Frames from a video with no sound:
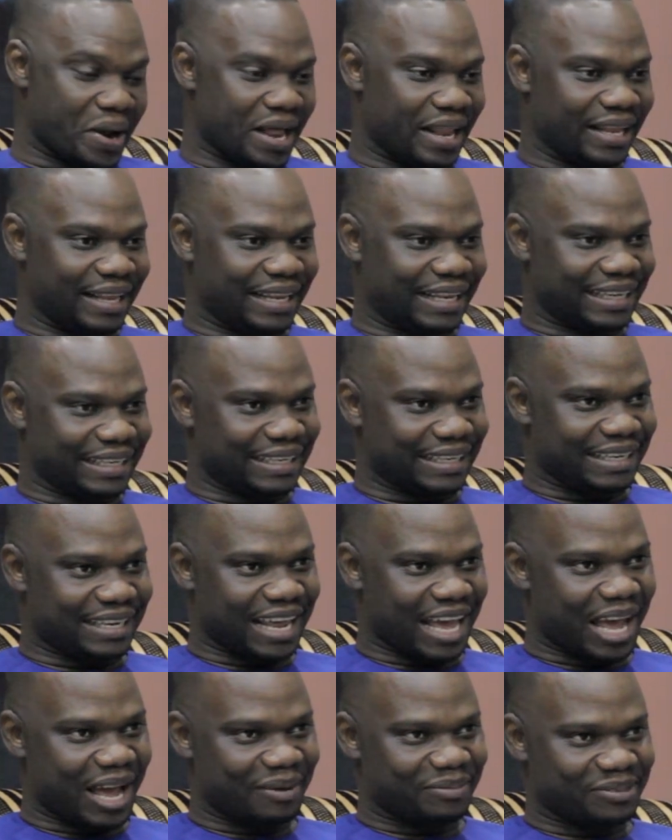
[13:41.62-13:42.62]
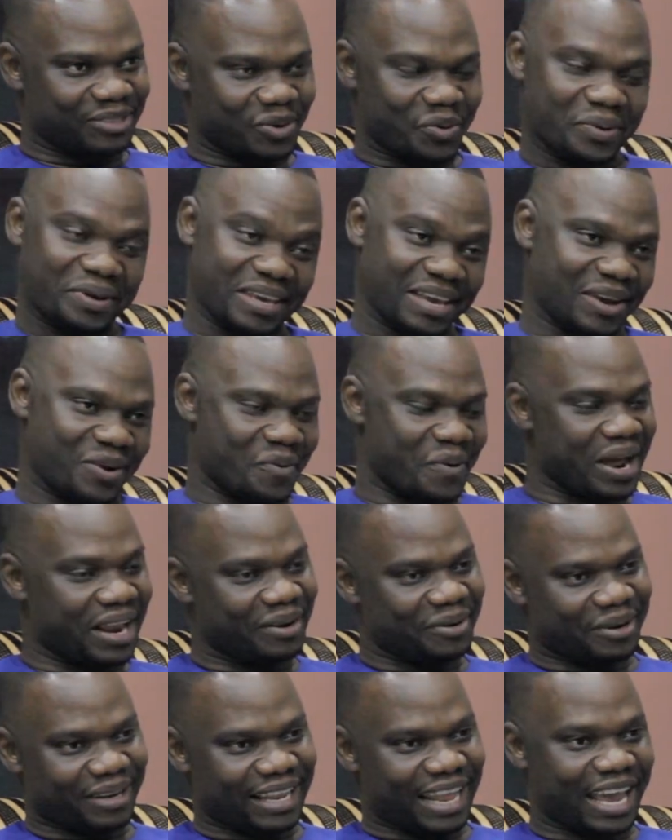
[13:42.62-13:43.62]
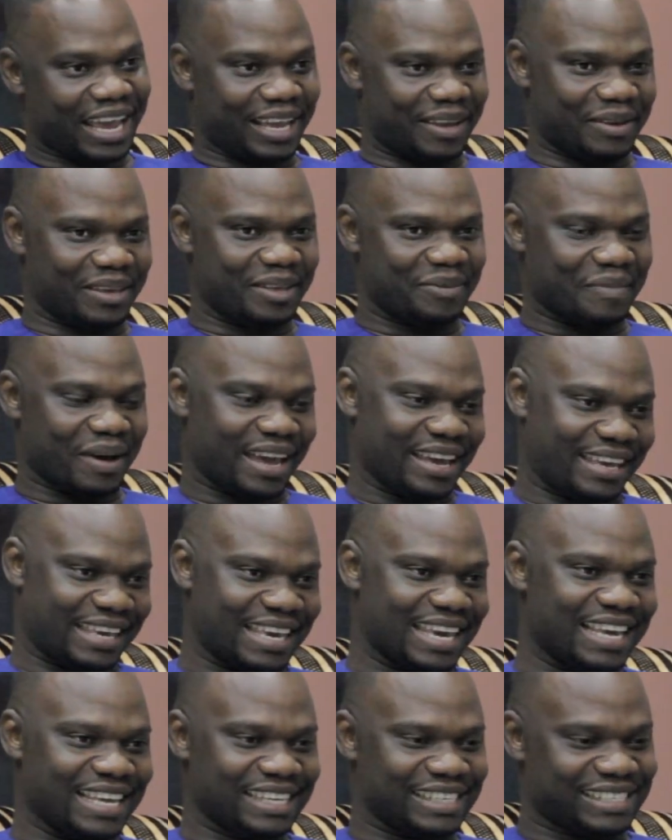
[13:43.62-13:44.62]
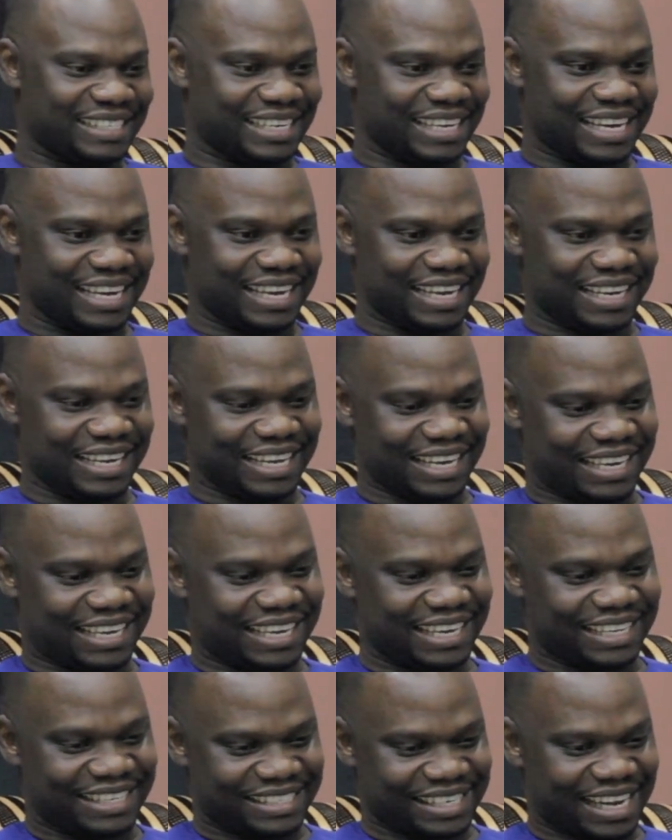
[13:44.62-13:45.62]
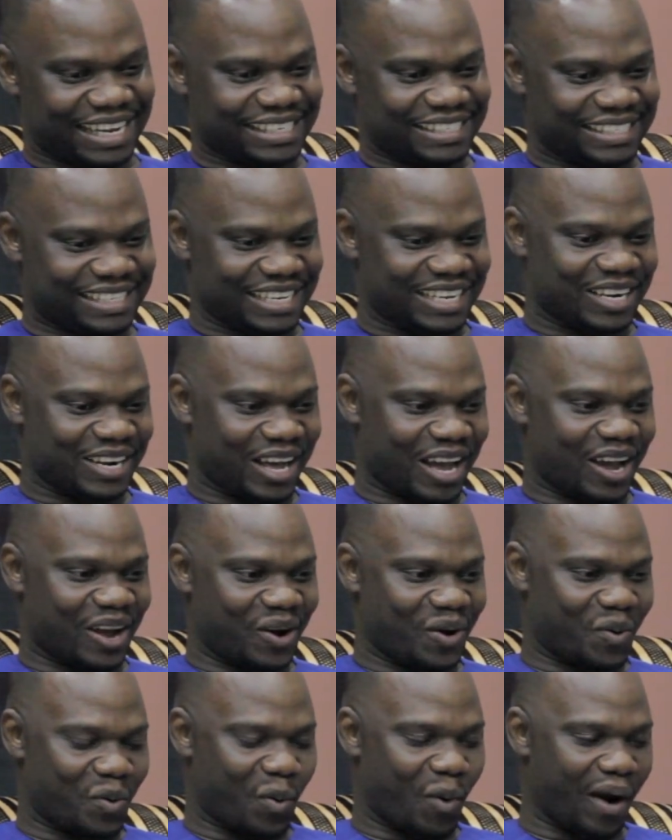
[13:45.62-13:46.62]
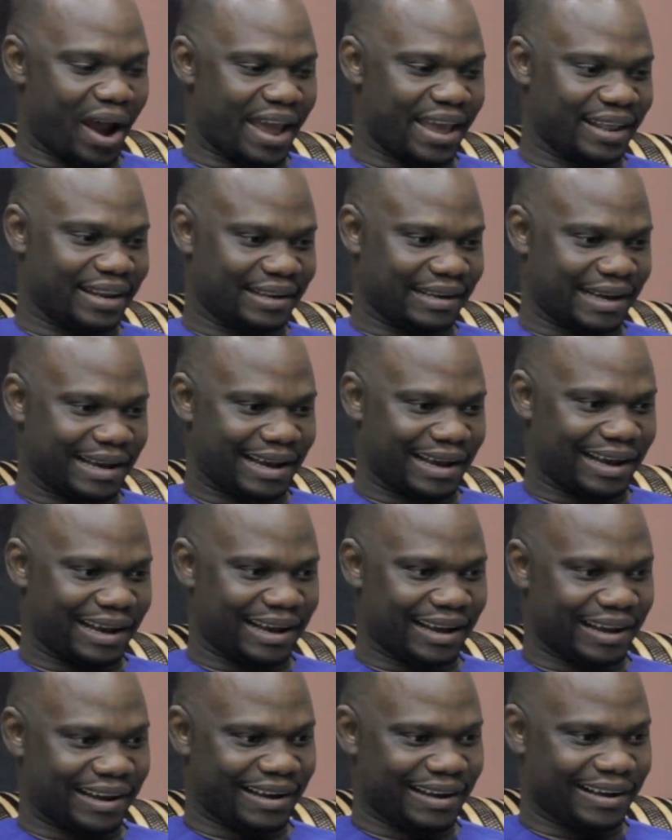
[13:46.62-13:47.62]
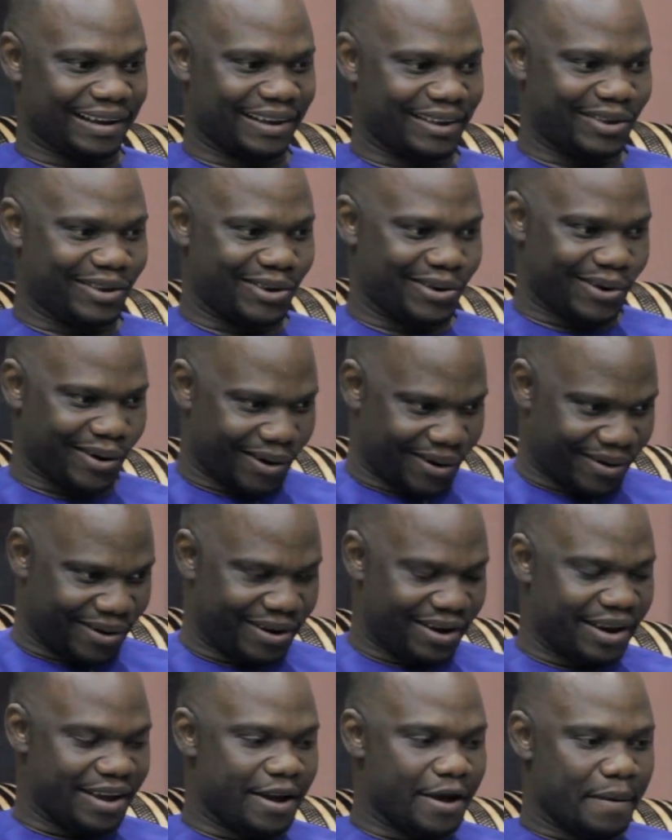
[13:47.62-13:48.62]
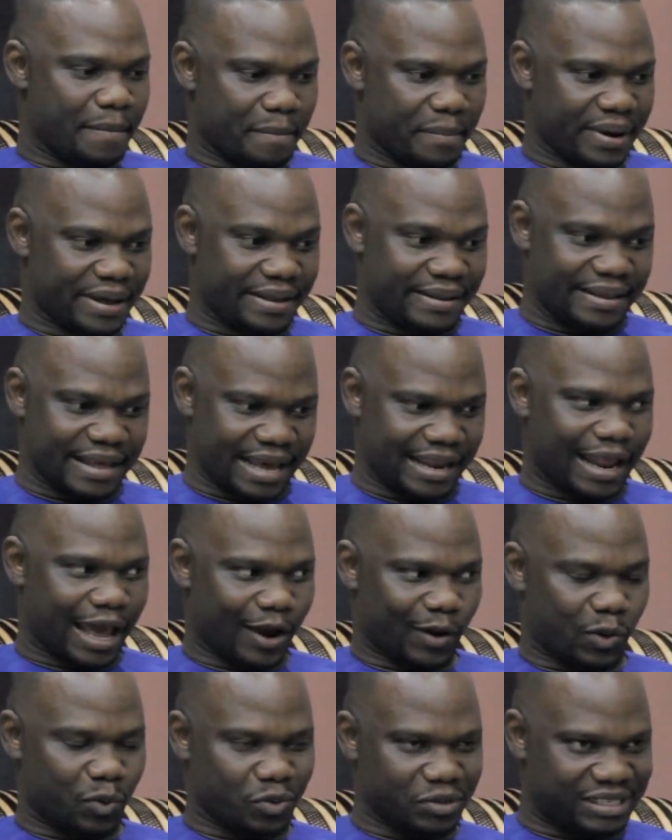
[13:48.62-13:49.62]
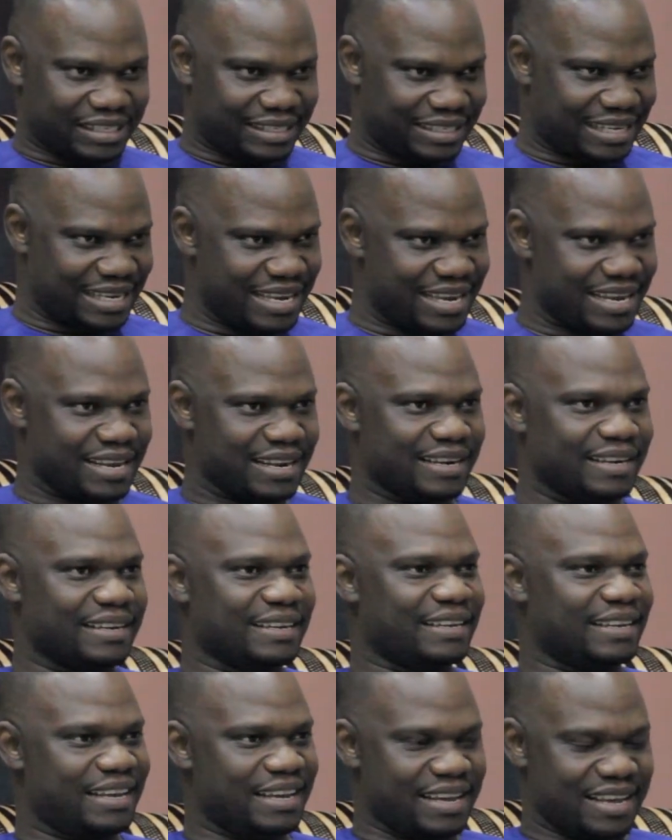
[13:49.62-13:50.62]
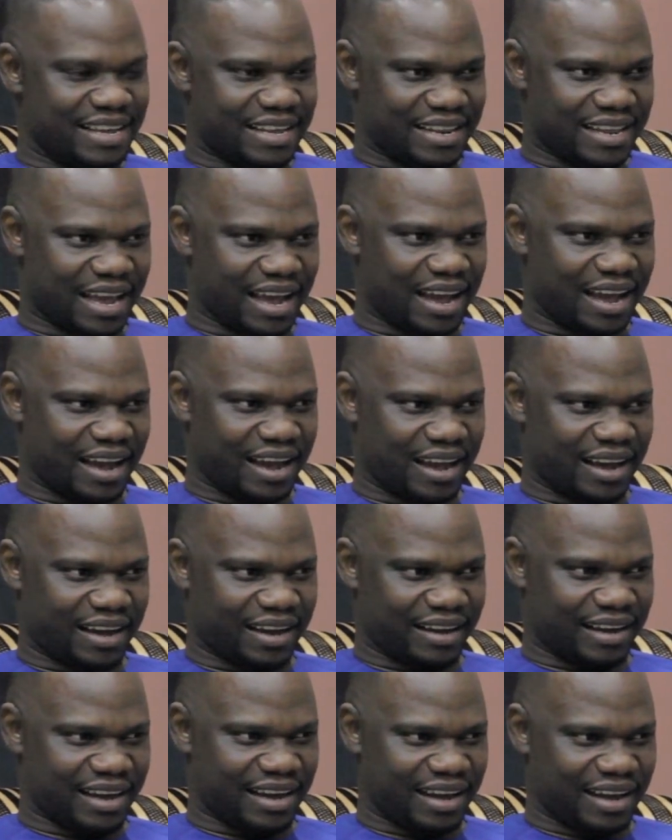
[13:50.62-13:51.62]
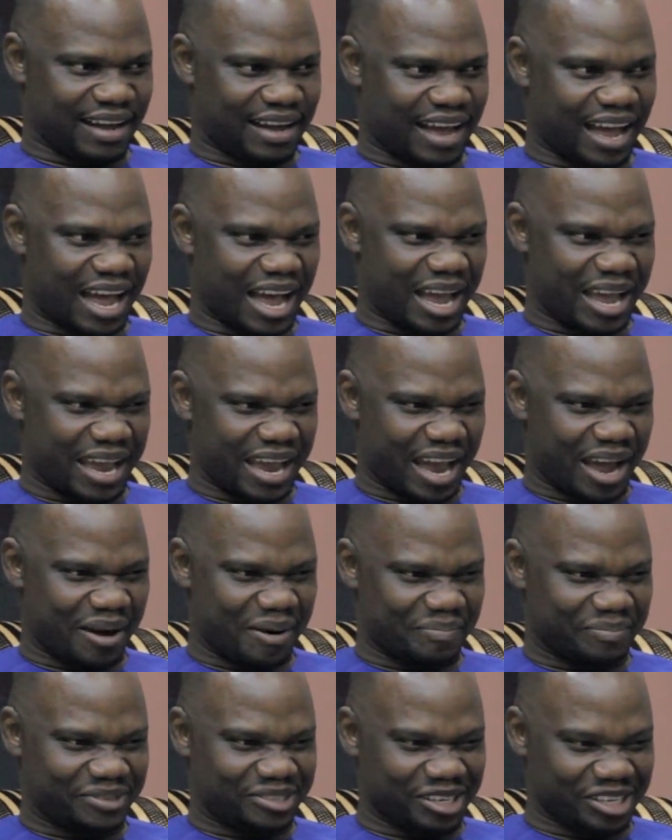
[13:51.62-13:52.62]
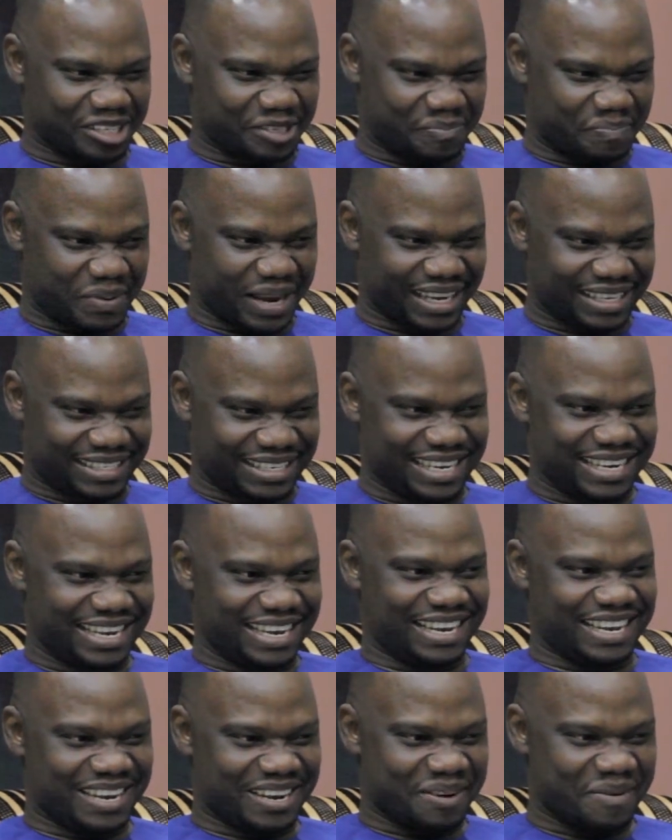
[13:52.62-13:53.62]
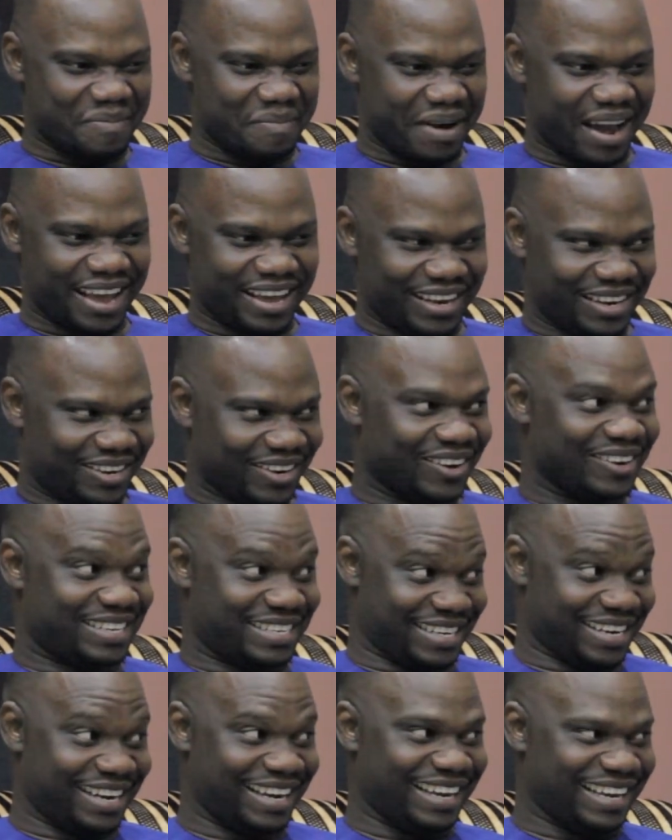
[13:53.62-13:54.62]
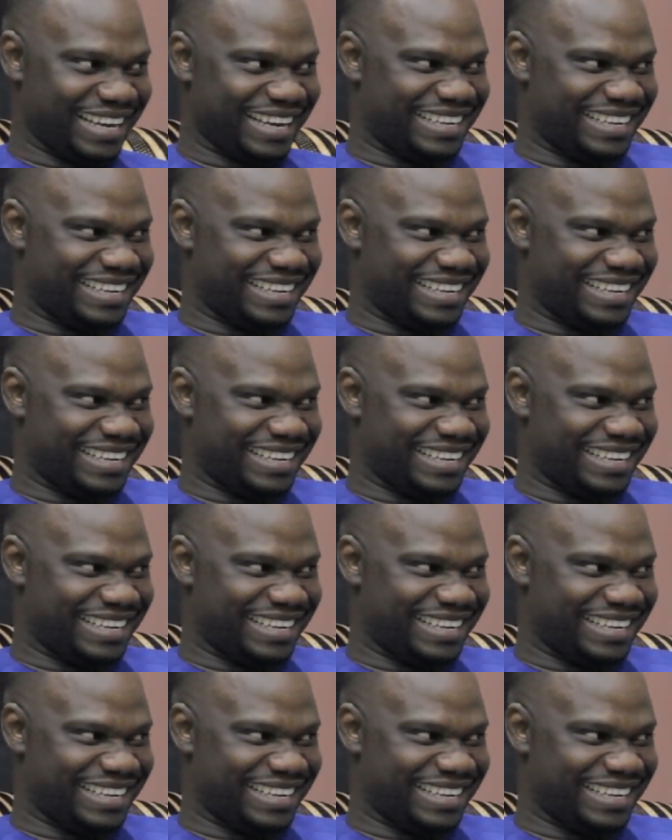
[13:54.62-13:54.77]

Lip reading: Well, that's okay. Well, like in my case, the kids are still quite young, but then I could still. I am suspecting my daughter.